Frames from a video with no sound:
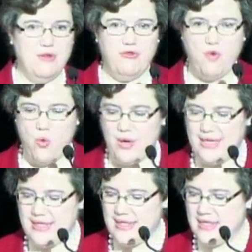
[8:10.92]

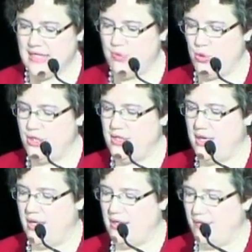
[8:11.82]
forty-six
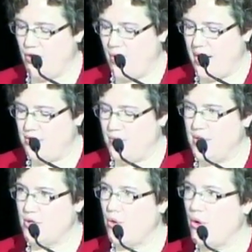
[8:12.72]
percent of
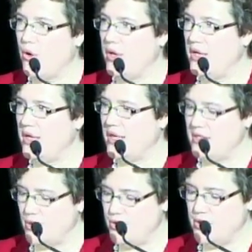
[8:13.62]
graduates are earning
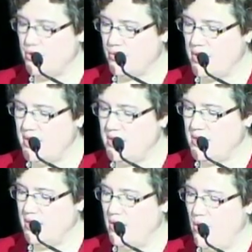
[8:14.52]
associate degrees
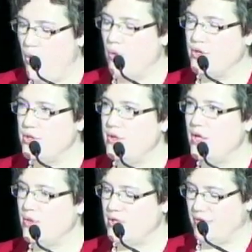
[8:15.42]
or two
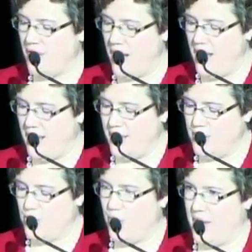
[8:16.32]
years of college
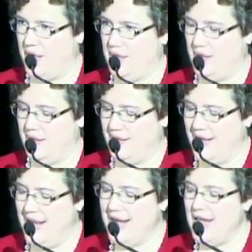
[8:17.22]
credit.
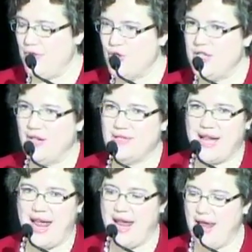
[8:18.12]
Give yourselves a
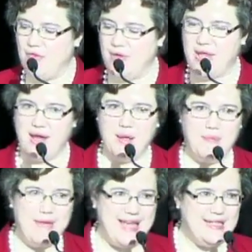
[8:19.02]
hand for that
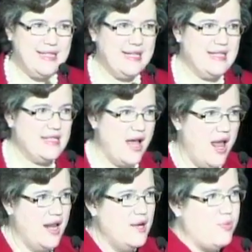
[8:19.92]
amazing,
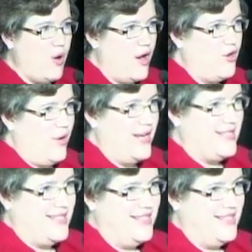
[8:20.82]
solid progress.